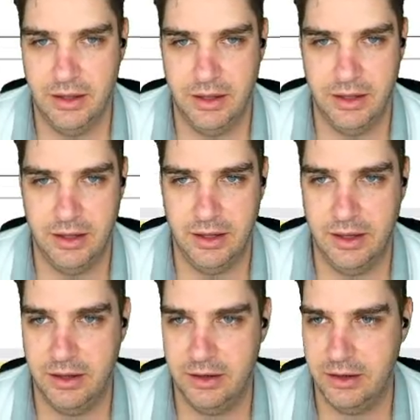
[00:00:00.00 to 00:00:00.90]

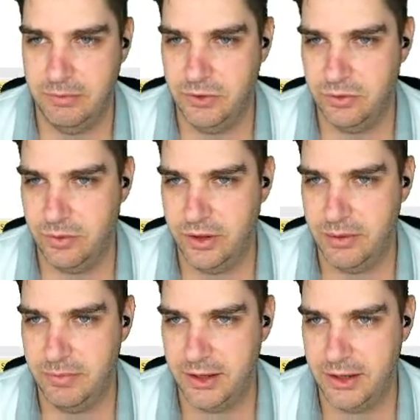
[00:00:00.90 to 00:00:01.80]
And let me just run
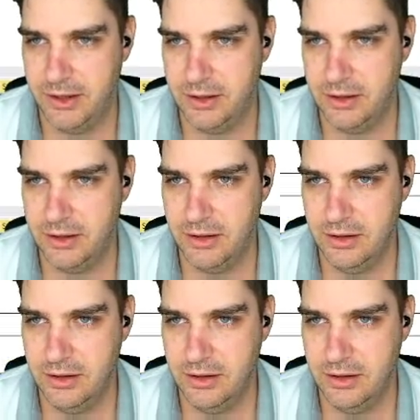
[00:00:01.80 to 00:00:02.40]
that back in.